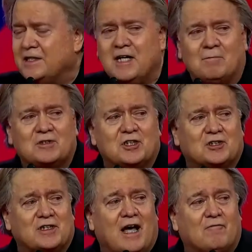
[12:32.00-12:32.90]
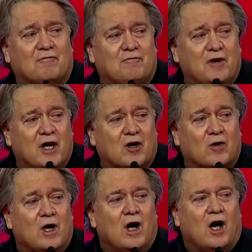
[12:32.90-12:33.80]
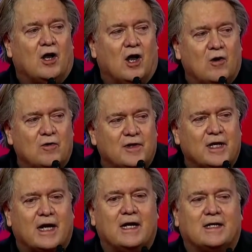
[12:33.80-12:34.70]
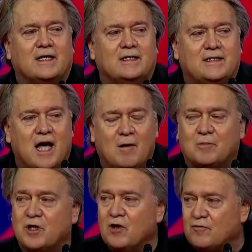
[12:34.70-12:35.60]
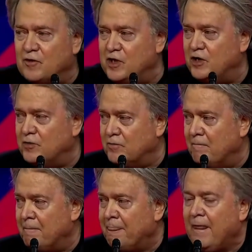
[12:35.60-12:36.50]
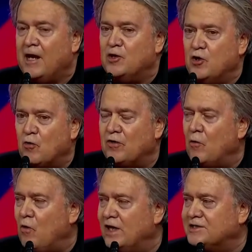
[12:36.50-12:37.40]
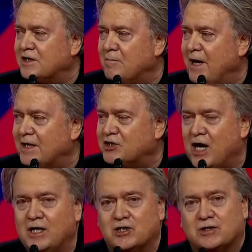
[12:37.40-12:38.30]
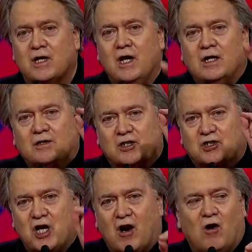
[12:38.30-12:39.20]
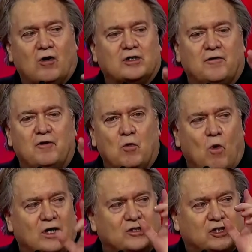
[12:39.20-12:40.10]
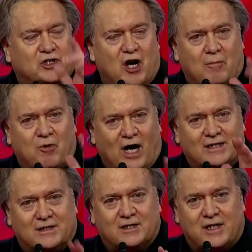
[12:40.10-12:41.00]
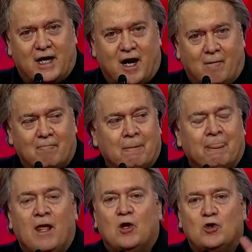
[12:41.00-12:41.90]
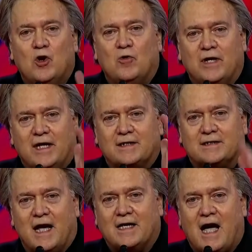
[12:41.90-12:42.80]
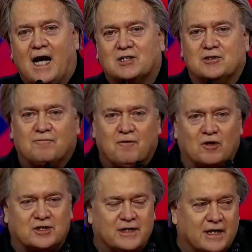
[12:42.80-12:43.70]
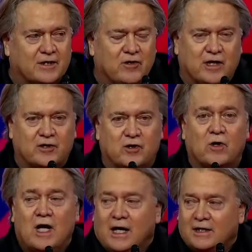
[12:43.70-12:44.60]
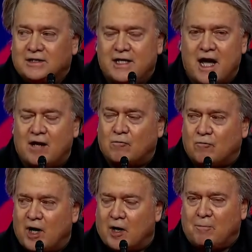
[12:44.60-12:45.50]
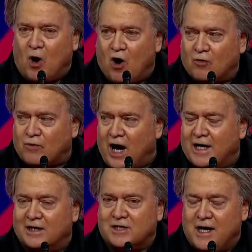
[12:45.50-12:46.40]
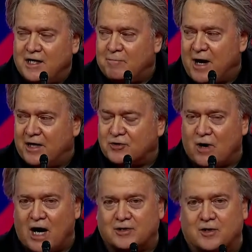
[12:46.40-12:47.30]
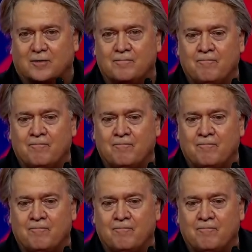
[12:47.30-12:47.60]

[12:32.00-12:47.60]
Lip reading: The deposition, they have a fear, a loathing, and contempt for you. And you are the ones that can make changes. The shareholders, if you want your share price to stay up, you need to take action. The first thing you need to do is get rid of Paul Ryan as an independent director.